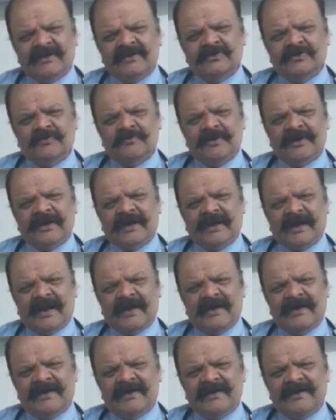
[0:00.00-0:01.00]
So we can
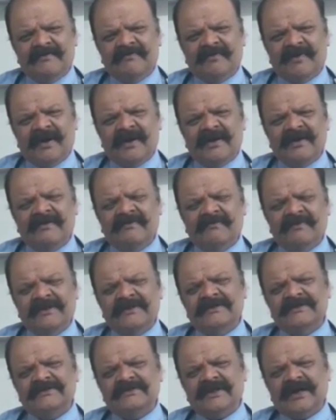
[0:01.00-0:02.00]
identify in which
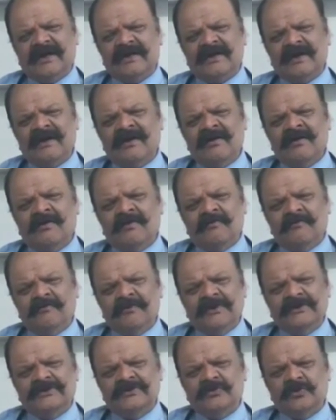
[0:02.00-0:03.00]
sthana
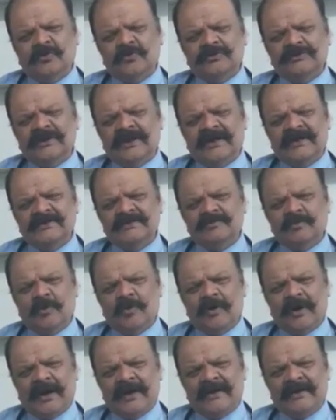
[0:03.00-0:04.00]
which dosha is
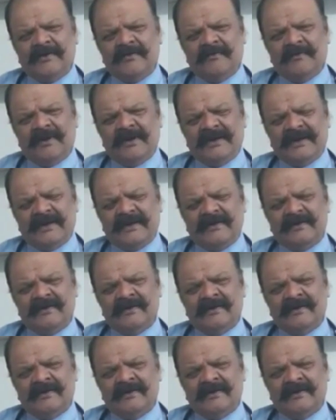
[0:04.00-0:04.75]
more activated.